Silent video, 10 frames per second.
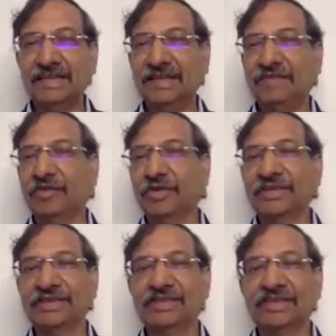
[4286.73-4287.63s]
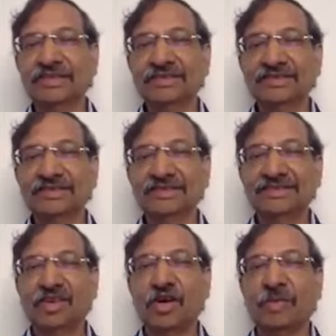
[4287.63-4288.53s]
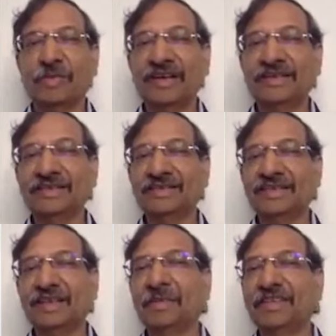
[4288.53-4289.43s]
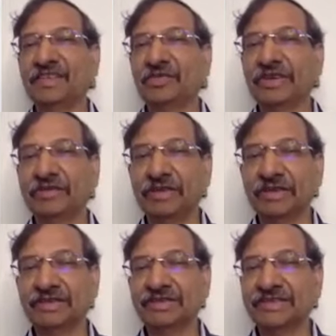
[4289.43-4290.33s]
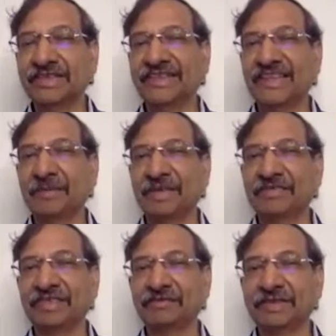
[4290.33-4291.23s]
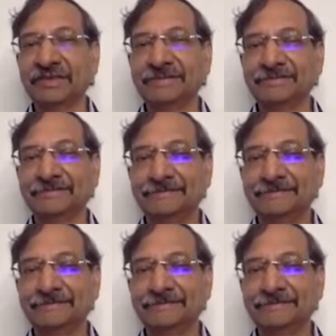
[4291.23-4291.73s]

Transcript: Then fourth is your operate a business framework, 6 capital framework.